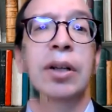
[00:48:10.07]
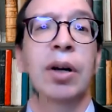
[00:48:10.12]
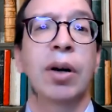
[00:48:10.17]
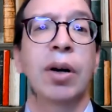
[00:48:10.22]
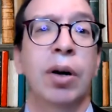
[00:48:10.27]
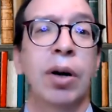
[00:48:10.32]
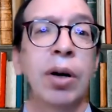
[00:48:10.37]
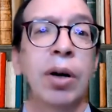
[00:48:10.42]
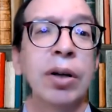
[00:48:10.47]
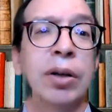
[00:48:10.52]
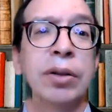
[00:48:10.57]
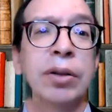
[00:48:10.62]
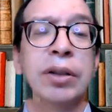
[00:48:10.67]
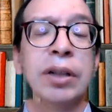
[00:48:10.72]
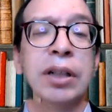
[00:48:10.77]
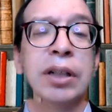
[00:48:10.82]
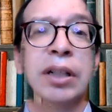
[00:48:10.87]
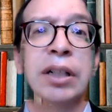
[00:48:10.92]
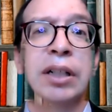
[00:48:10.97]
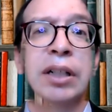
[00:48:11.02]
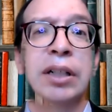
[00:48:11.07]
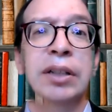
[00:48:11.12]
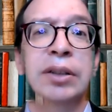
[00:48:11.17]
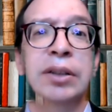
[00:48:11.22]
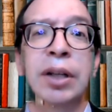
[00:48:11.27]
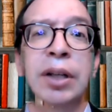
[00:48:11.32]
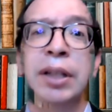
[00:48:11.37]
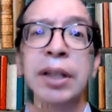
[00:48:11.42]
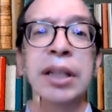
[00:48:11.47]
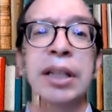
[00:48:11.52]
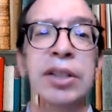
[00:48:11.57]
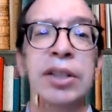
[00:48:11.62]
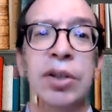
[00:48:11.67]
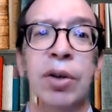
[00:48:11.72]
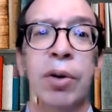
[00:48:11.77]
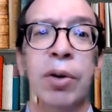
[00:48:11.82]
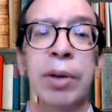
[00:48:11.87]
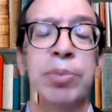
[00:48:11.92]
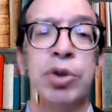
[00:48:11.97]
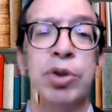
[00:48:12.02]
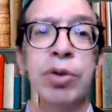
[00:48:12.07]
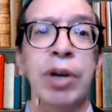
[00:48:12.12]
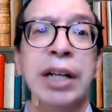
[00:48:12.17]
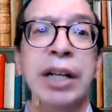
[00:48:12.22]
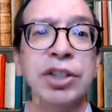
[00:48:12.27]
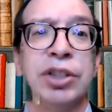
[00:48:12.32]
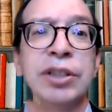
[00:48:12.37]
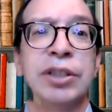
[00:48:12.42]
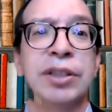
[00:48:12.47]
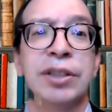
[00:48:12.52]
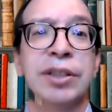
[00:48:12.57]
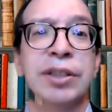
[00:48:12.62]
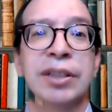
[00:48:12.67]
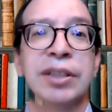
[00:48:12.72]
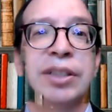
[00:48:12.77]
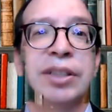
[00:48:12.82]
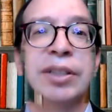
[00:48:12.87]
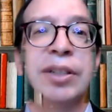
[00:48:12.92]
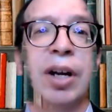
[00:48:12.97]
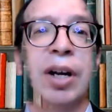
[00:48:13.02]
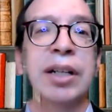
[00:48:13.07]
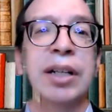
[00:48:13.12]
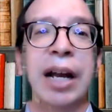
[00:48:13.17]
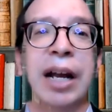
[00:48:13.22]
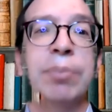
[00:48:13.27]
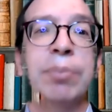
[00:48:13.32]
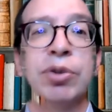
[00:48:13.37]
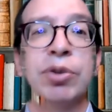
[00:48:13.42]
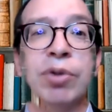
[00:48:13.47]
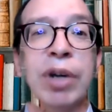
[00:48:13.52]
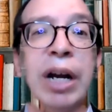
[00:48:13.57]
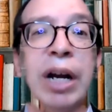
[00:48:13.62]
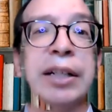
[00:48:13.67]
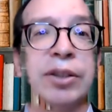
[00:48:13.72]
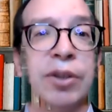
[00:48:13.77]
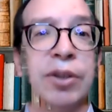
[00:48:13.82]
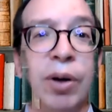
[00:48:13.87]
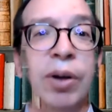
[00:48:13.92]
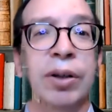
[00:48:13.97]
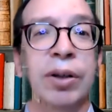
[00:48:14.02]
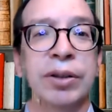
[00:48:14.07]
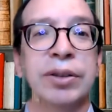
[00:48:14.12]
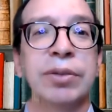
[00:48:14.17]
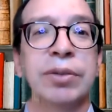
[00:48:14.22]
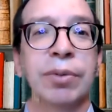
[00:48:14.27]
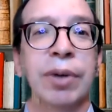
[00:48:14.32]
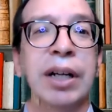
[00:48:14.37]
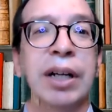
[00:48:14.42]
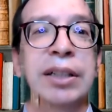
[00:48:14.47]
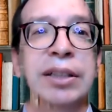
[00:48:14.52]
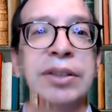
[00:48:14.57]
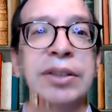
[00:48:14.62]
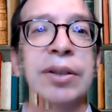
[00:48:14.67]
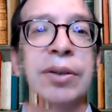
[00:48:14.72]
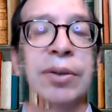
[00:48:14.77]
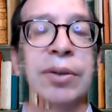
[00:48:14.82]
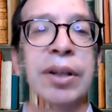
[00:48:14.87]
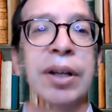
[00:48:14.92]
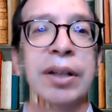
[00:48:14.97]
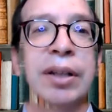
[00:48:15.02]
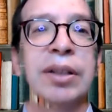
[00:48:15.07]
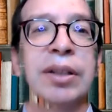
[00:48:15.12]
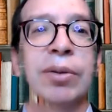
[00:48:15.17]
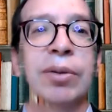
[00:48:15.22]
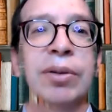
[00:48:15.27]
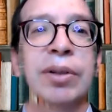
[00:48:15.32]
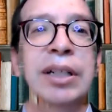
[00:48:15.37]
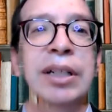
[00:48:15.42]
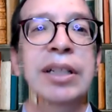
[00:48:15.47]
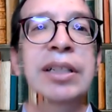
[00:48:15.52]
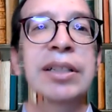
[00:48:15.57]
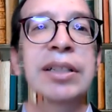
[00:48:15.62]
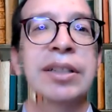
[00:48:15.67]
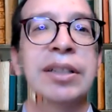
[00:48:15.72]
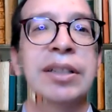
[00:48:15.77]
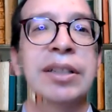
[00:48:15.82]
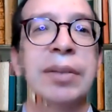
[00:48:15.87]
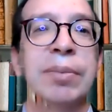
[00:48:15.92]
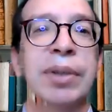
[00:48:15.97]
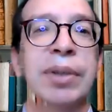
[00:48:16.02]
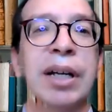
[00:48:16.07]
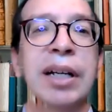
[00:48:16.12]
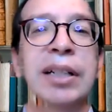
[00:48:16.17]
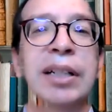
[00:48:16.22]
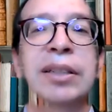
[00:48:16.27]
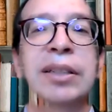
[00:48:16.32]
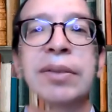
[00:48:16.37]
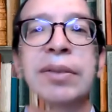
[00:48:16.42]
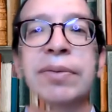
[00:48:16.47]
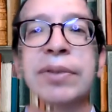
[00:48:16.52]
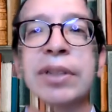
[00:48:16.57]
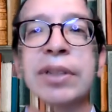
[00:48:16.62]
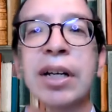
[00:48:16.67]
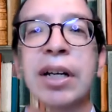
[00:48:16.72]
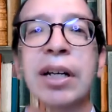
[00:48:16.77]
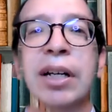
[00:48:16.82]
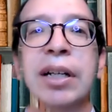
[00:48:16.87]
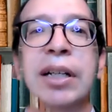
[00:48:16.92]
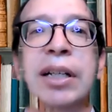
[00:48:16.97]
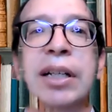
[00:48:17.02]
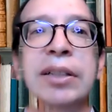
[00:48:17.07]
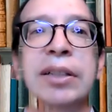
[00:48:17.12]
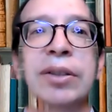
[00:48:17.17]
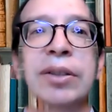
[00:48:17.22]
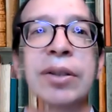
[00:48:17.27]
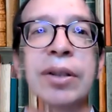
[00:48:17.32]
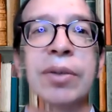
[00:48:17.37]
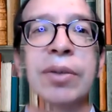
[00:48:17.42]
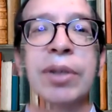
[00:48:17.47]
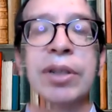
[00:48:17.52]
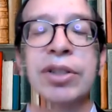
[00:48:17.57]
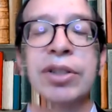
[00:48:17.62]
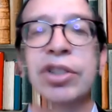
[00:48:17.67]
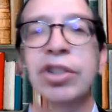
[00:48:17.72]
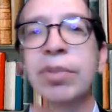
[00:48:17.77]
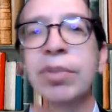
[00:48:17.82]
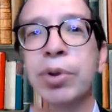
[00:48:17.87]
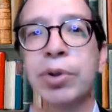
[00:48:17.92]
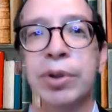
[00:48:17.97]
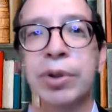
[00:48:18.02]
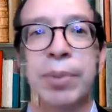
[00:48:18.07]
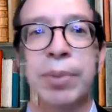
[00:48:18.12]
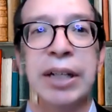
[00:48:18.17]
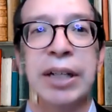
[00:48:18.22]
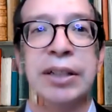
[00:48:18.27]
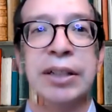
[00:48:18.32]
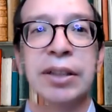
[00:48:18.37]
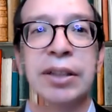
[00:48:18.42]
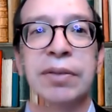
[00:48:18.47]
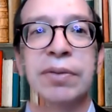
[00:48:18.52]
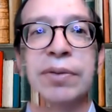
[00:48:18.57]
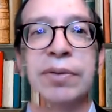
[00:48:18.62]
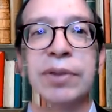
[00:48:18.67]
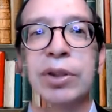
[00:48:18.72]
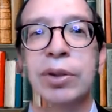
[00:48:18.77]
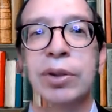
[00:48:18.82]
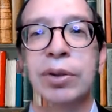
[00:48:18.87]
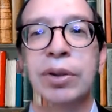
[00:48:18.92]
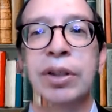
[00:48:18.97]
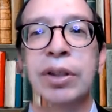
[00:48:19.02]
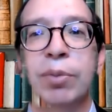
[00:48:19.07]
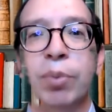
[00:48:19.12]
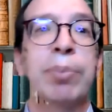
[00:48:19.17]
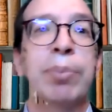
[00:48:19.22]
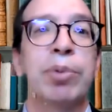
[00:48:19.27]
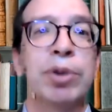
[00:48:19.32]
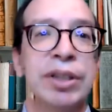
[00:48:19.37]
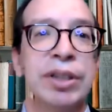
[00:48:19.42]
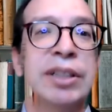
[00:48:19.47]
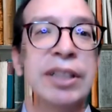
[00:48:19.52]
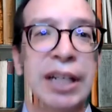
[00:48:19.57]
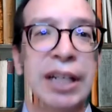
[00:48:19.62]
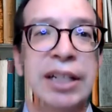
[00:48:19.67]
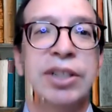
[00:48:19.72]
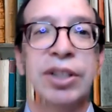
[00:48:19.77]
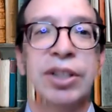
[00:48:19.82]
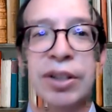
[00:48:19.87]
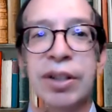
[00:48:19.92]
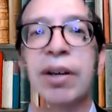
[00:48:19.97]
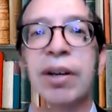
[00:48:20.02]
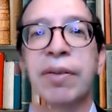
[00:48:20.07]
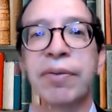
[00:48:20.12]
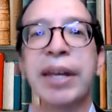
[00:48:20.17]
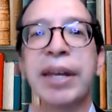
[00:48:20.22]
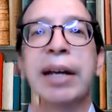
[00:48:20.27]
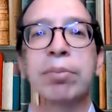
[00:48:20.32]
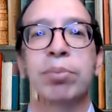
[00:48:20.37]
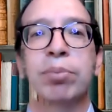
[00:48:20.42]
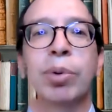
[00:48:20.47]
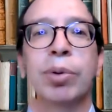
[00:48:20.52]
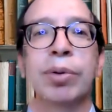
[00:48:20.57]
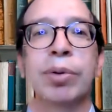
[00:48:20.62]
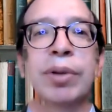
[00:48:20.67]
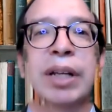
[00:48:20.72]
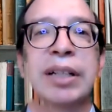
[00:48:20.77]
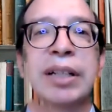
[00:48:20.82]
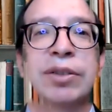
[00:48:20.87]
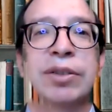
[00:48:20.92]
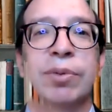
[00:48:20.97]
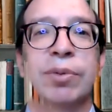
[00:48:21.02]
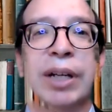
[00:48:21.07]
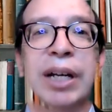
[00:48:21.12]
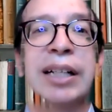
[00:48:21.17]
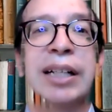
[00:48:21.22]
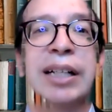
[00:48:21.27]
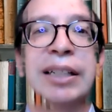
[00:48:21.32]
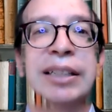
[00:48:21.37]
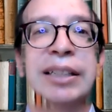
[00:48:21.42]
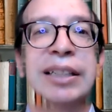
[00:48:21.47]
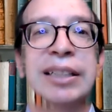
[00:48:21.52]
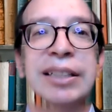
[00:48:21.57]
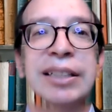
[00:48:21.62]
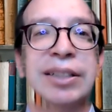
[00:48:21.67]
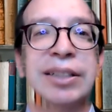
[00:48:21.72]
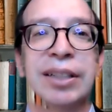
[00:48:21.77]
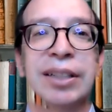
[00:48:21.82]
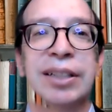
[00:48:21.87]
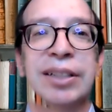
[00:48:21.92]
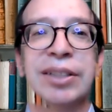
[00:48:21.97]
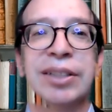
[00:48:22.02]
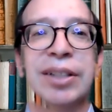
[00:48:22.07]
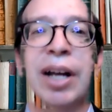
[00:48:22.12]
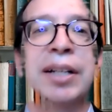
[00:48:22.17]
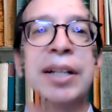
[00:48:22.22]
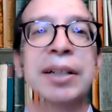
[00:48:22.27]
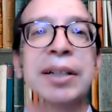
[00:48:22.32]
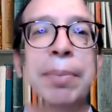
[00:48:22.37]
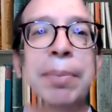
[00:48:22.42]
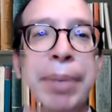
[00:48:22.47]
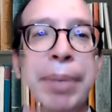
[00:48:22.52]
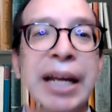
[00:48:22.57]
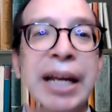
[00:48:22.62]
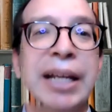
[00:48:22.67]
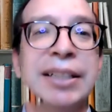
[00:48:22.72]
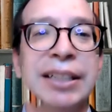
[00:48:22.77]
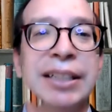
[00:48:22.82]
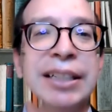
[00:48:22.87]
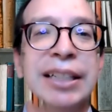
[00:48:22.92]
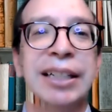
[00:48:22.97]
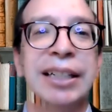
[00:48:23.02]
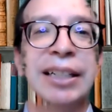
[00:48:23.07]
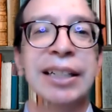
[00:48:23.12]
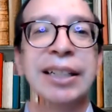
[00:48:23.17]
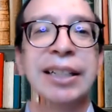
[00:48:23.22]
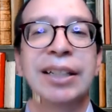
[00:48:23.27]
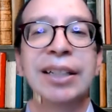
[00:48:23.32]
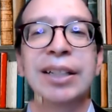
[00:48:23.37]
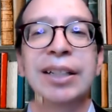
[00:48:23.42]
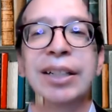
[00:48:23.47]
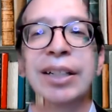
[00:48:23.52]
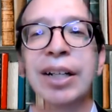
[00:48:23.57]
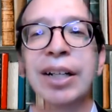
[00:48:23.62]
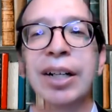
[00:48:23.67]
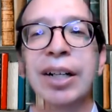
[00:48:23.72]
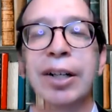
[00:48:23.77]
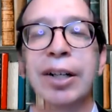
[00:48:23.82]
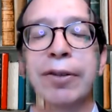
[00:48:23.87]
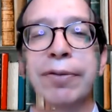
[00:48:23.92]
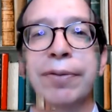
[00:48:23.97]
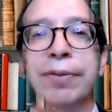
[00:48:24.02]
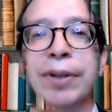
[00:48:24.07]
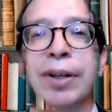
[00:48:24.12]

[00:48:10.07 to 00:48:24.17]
are abstractions. It's not abstract art, right? So that there is some kind of tying to the question of perspective to the representation of that borderlands reality. It's not an abandoning of